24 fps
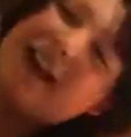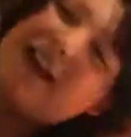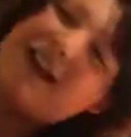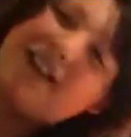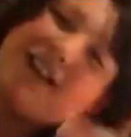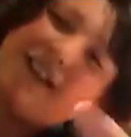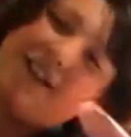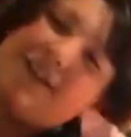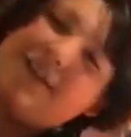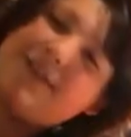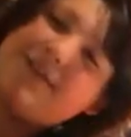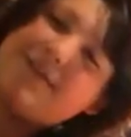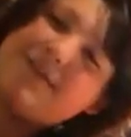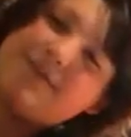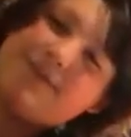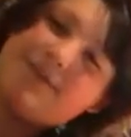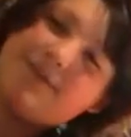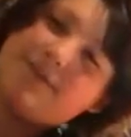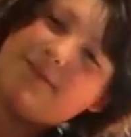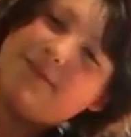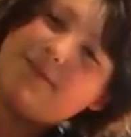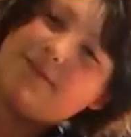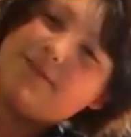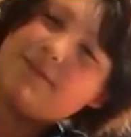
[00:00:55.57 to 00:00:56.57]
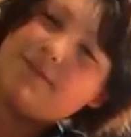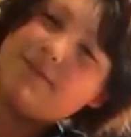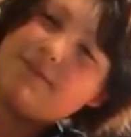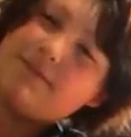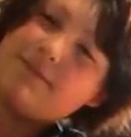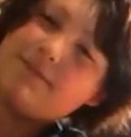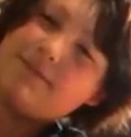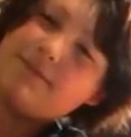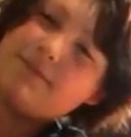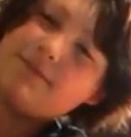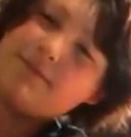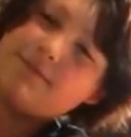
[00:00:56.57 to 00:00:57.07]
I got a.
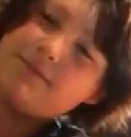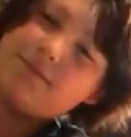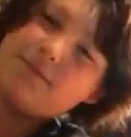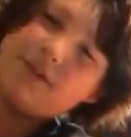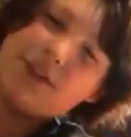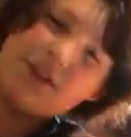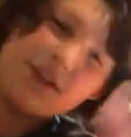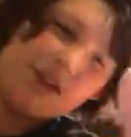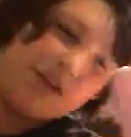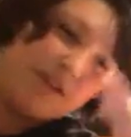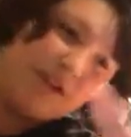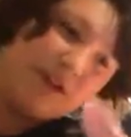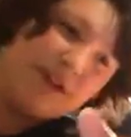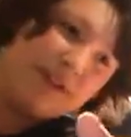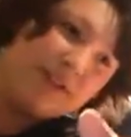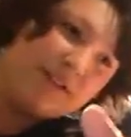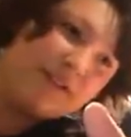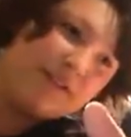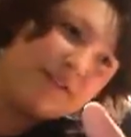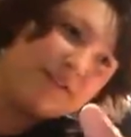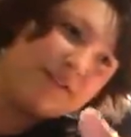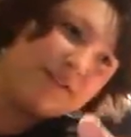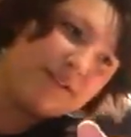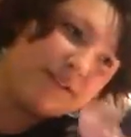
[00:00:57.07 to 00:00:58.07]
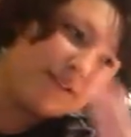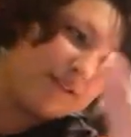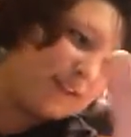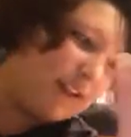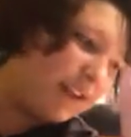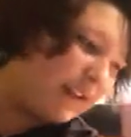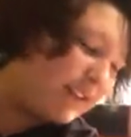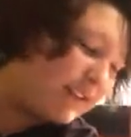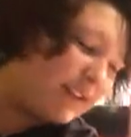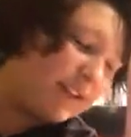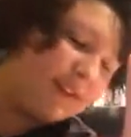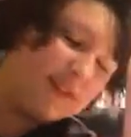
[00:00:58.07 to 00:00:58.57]
You know what?
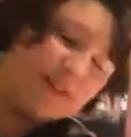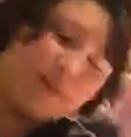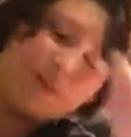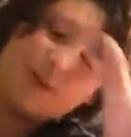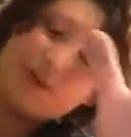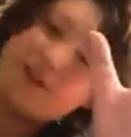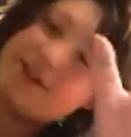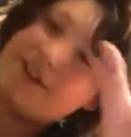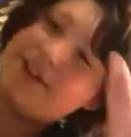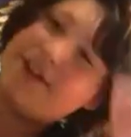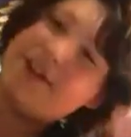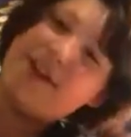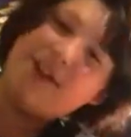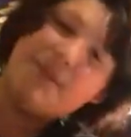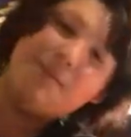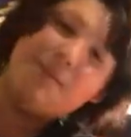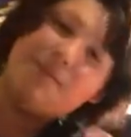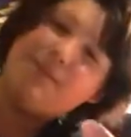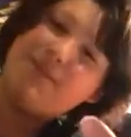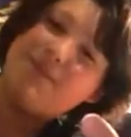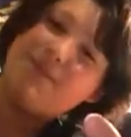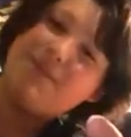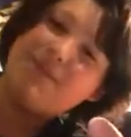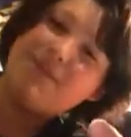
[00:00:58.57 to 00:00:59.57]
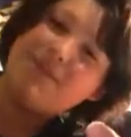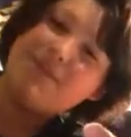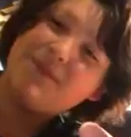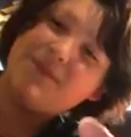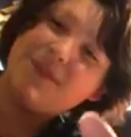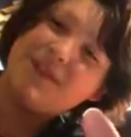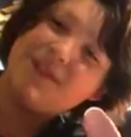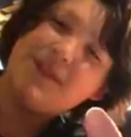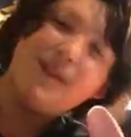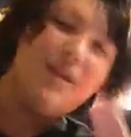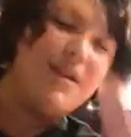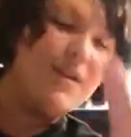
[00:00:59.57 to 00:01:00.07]
That sounds really dumb.
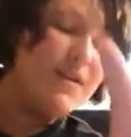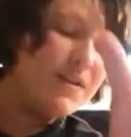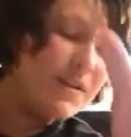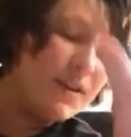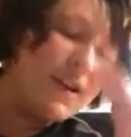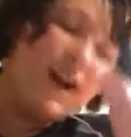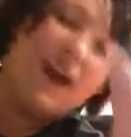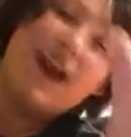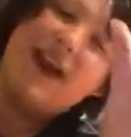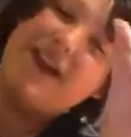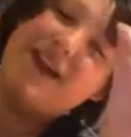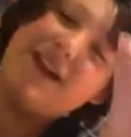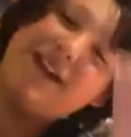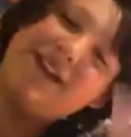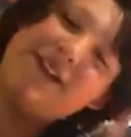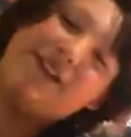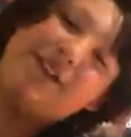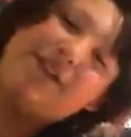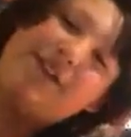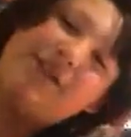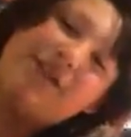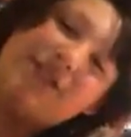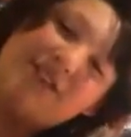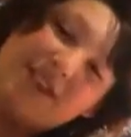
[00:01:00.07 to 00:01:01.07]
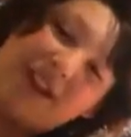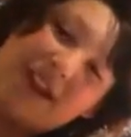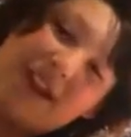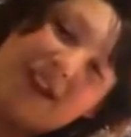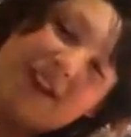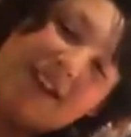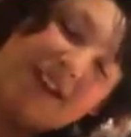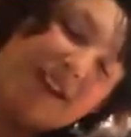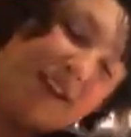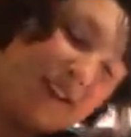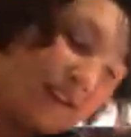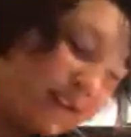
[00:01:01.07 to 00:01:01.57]
I got a new
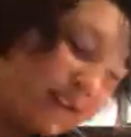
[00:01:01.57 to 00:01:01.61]
snake